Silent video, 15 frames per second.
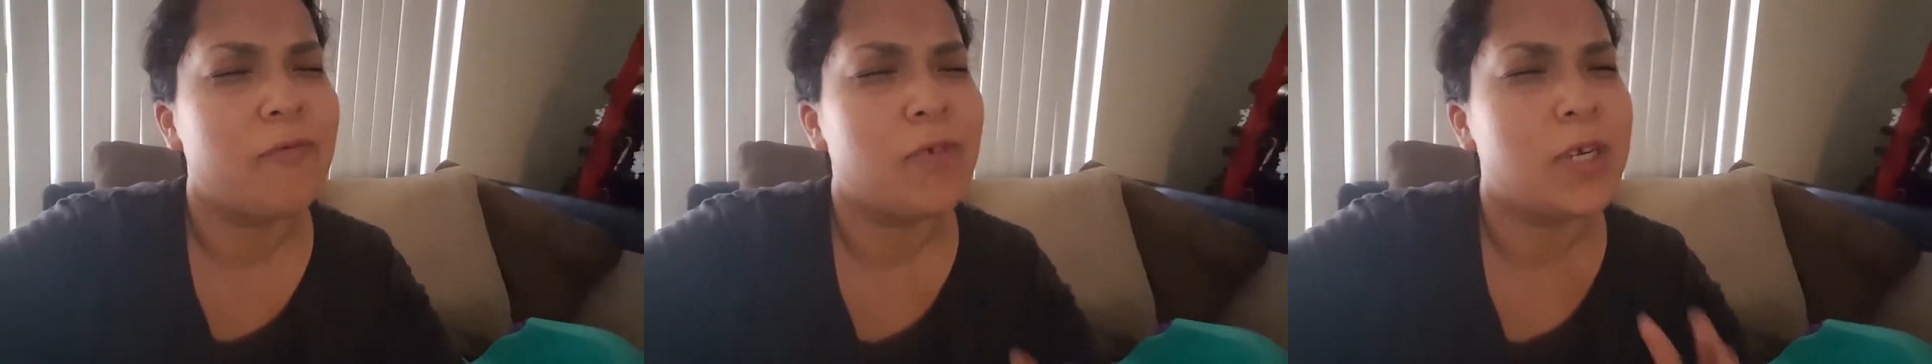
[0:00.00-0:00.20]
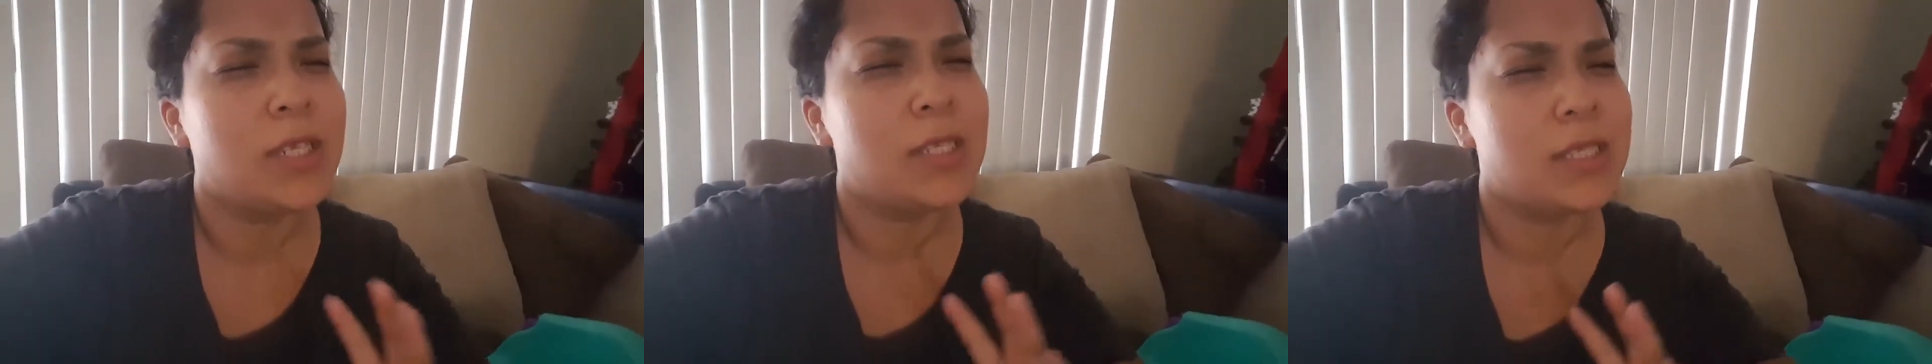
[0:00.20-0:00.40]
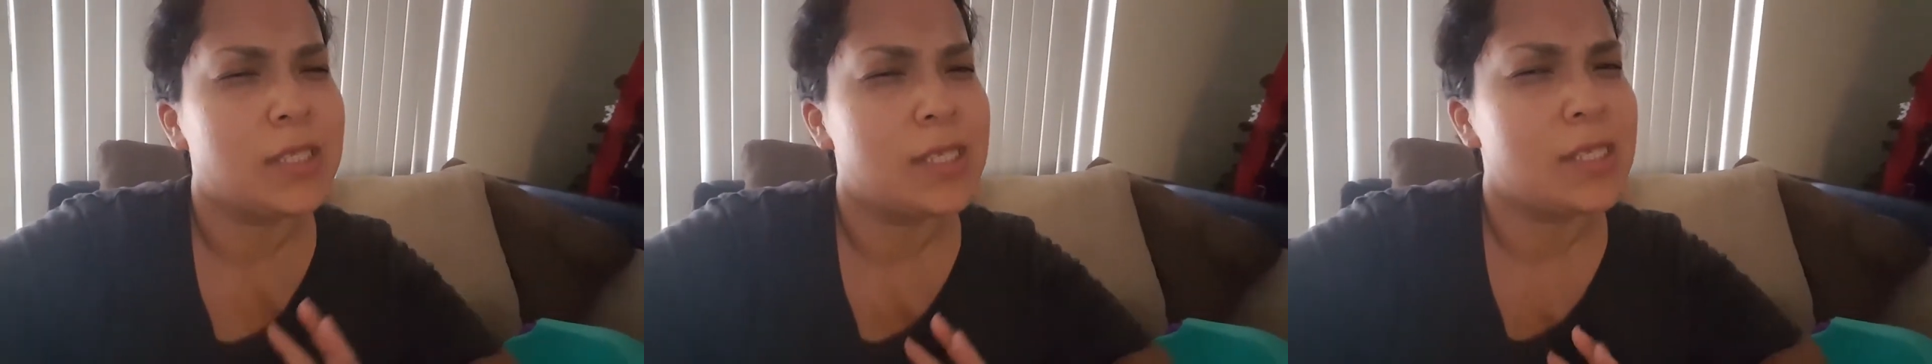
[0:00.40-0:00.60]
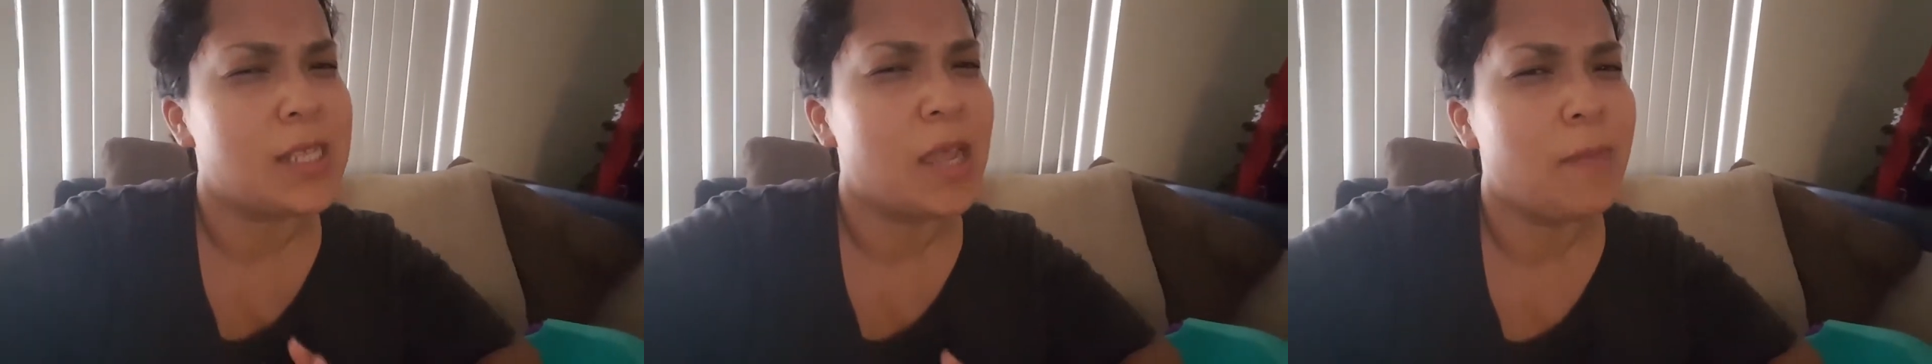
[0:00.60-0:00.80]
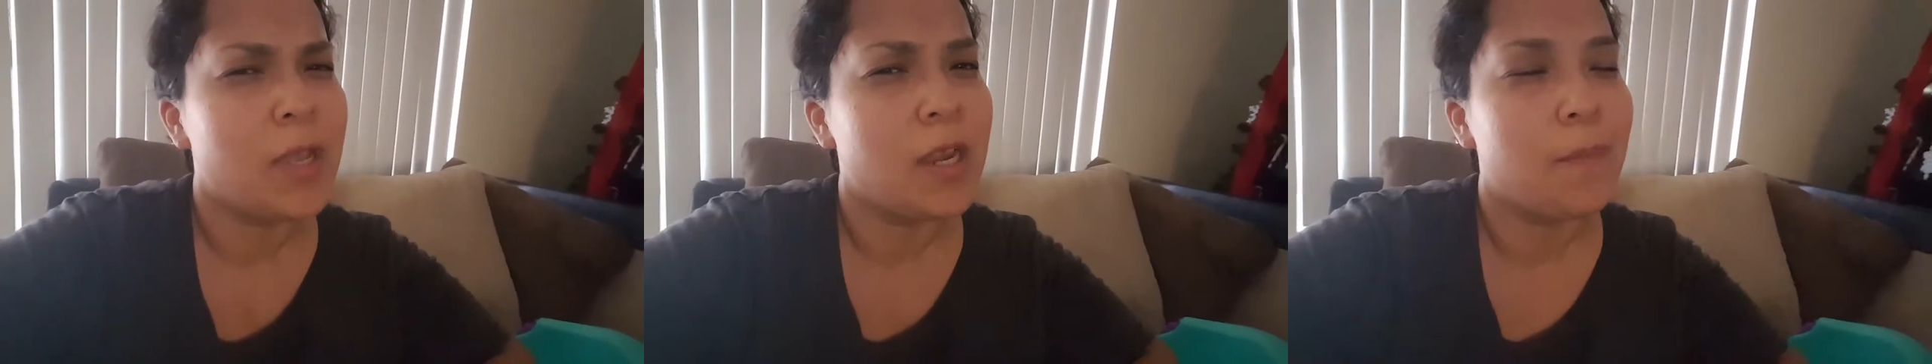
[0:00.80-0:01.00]
for at least this
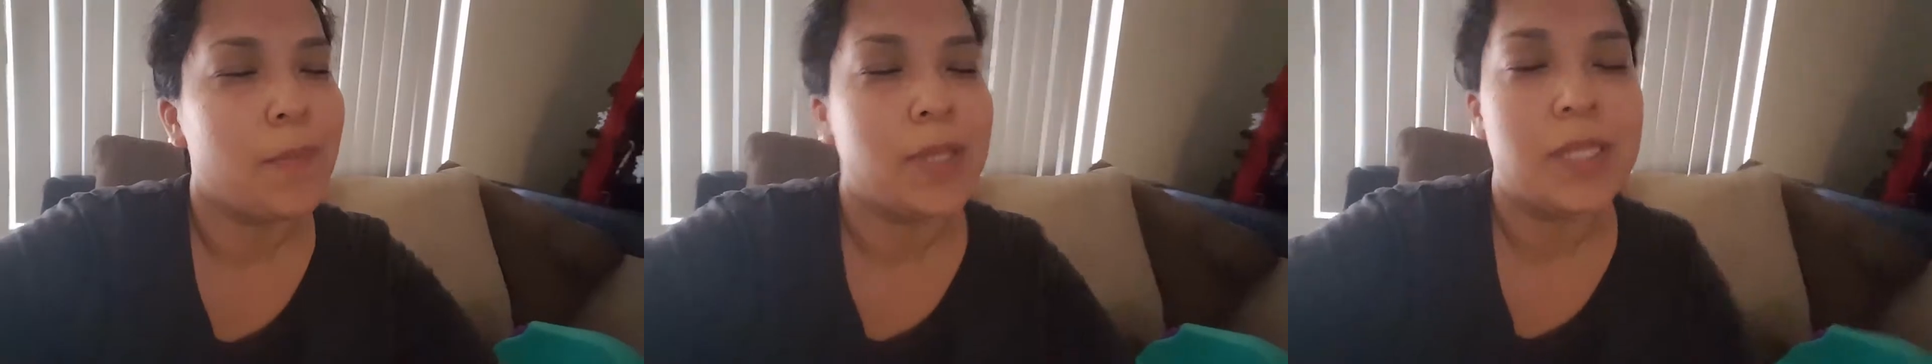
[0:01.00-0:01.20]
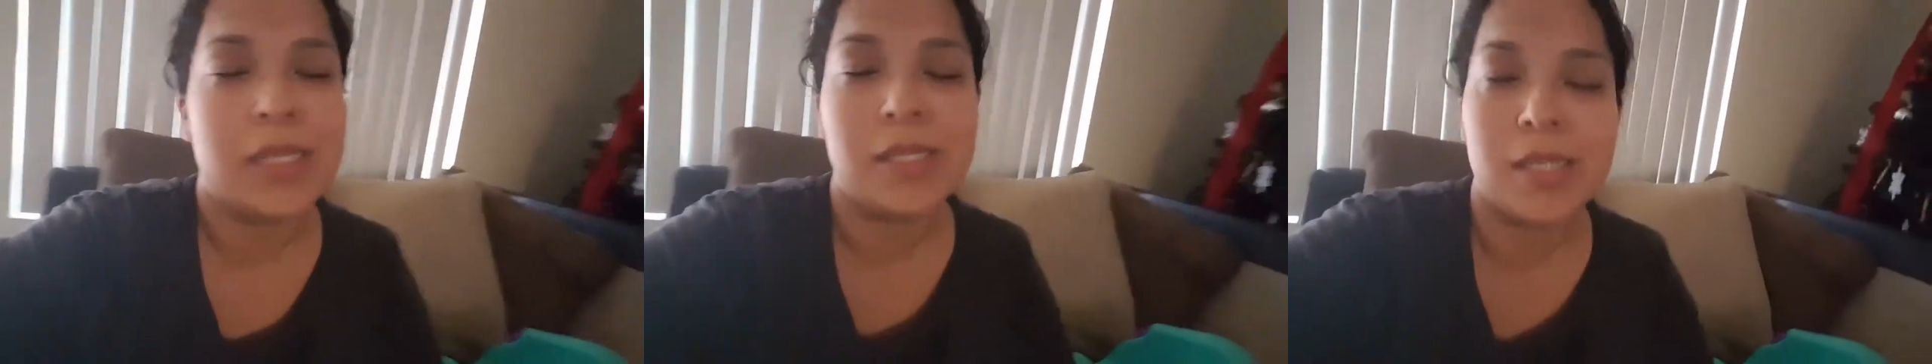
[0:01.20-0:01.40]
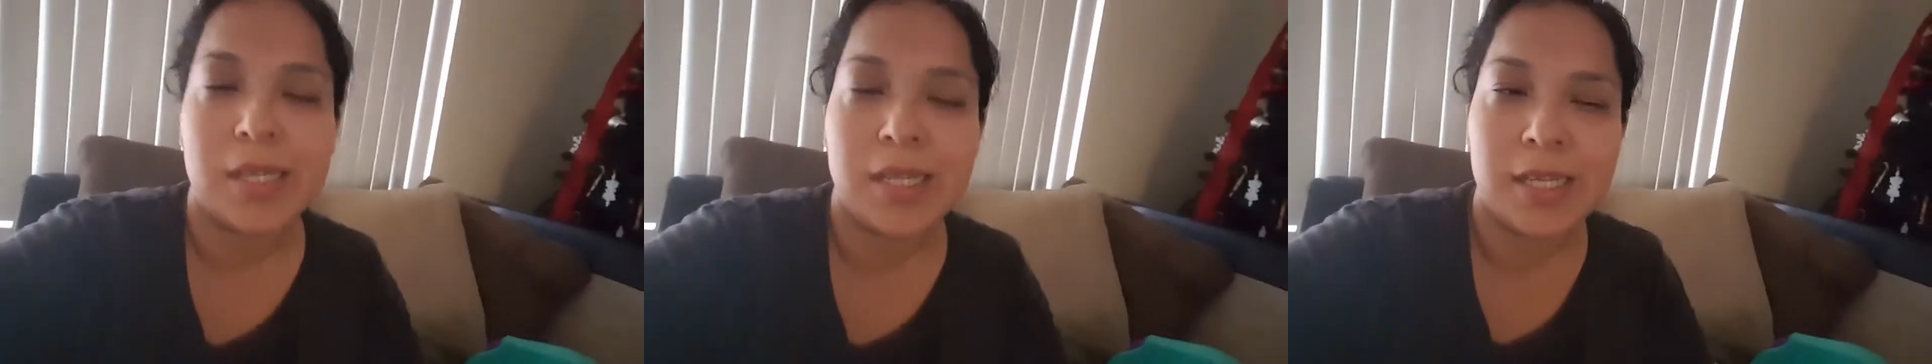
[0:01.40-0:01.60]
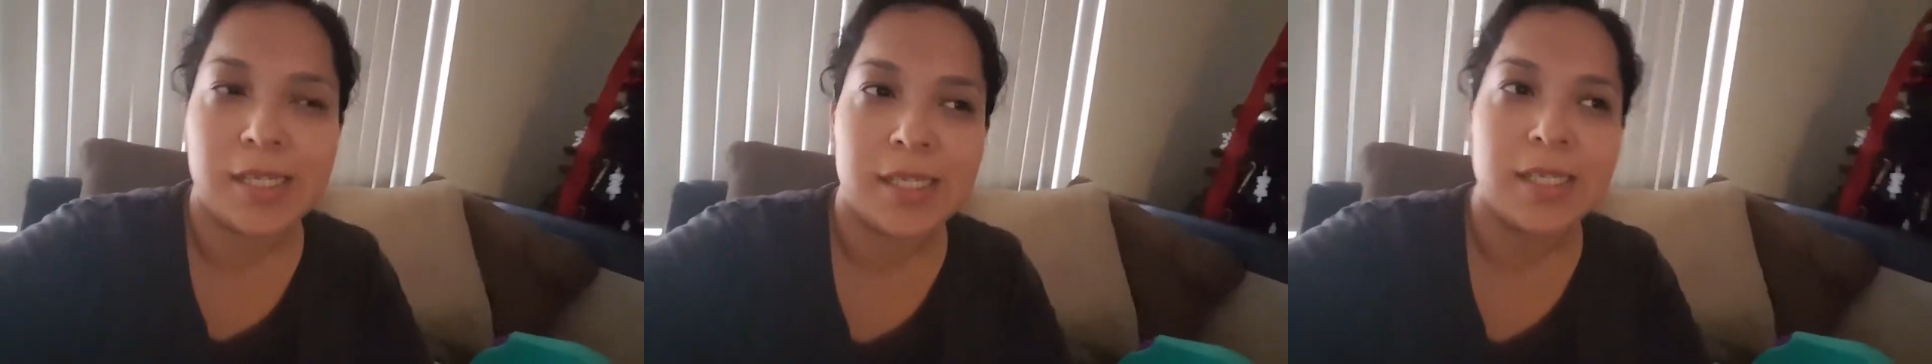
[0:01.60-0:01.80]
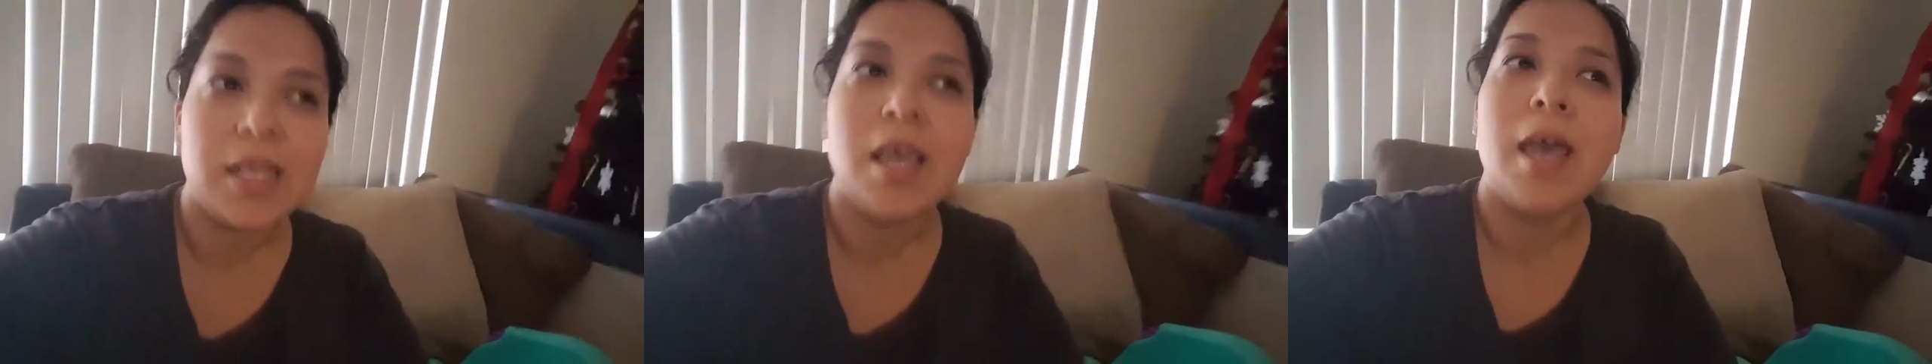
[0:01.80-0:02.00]
time of year, but they
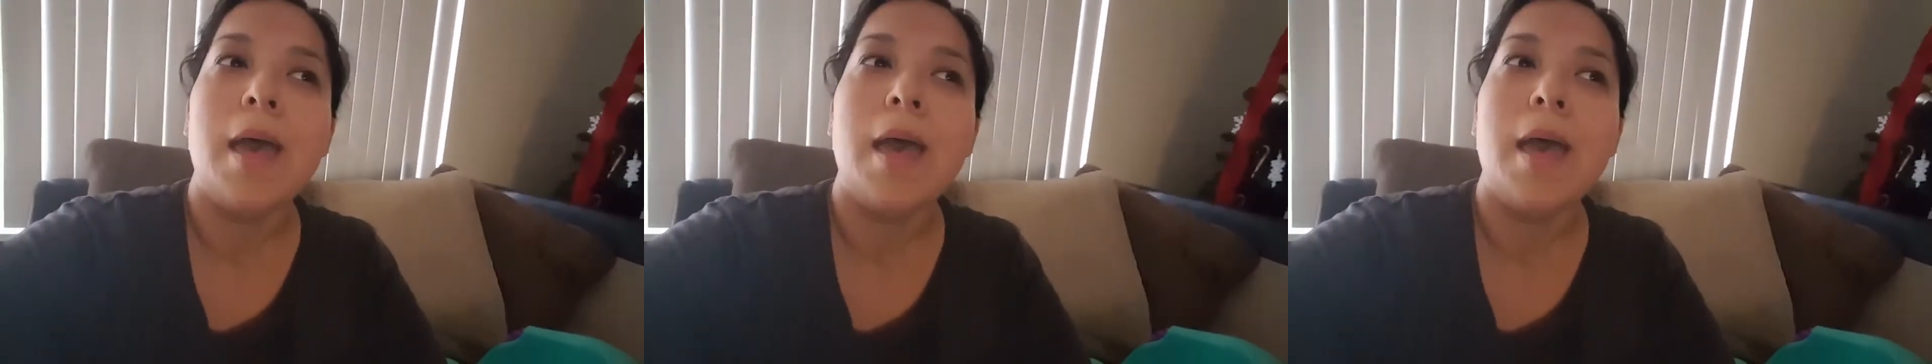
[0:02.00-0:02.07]
didn't.